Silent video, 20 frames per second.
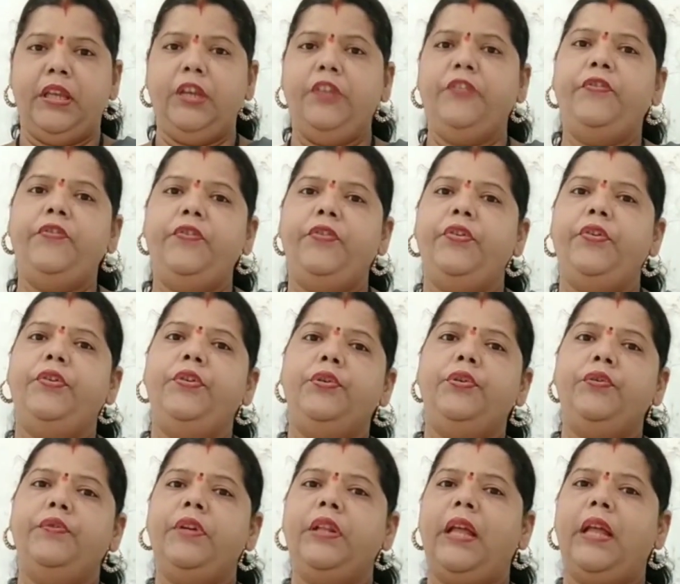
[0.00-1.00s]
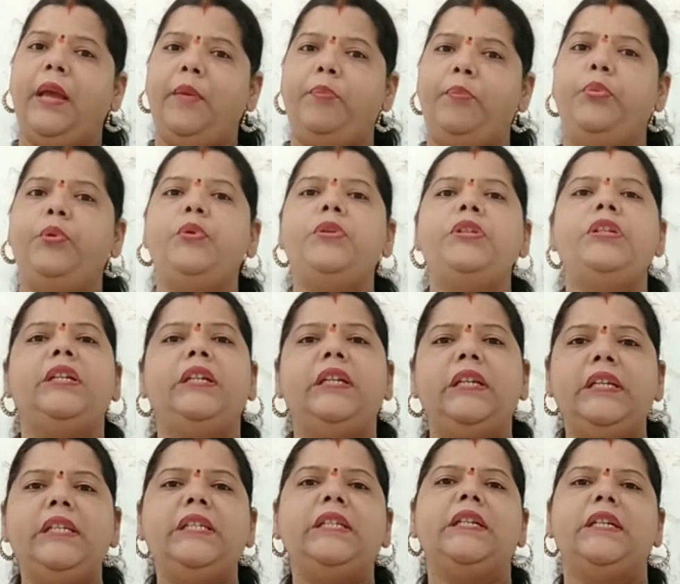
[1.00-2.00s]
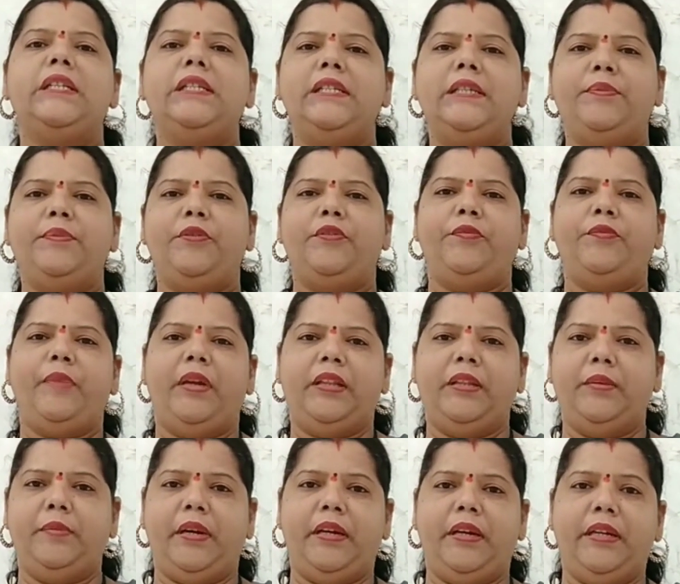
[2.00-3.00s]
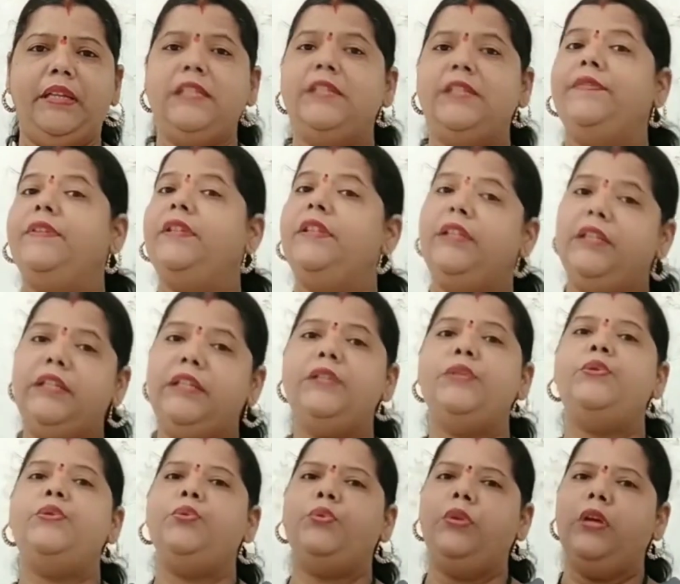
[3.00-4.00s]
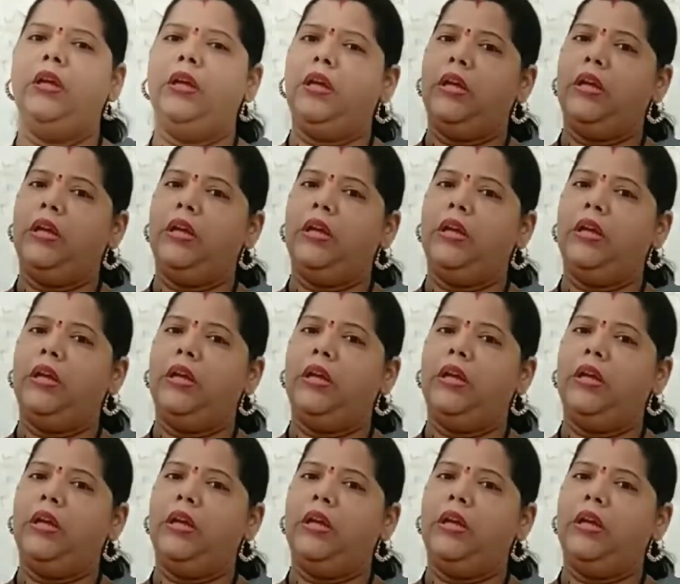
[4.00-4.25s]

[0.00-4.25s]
If you will approach each concept of mathematics with these two